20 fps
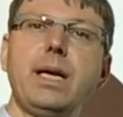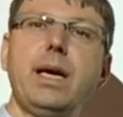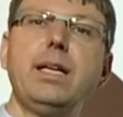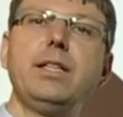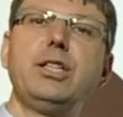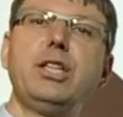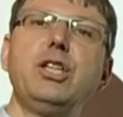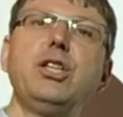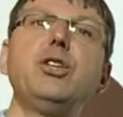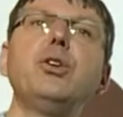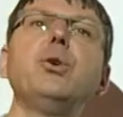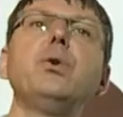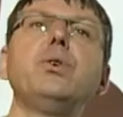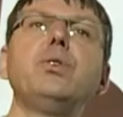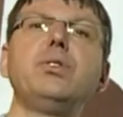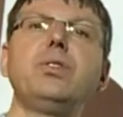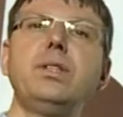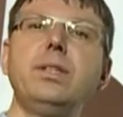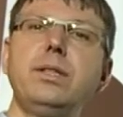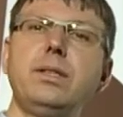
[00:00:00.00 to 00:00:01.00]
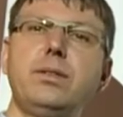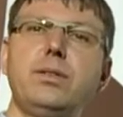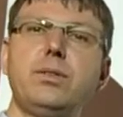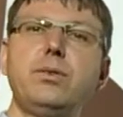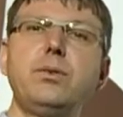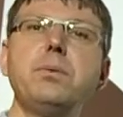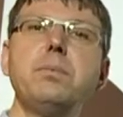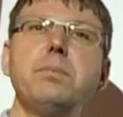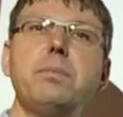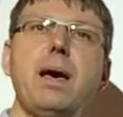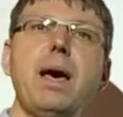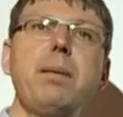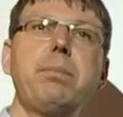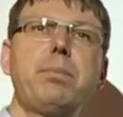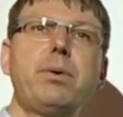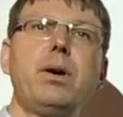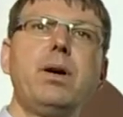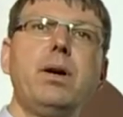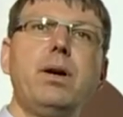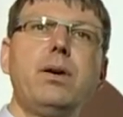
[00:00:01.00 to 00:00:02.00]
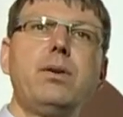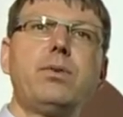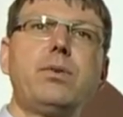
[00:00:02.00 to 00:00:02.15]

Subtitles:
and to use it to map,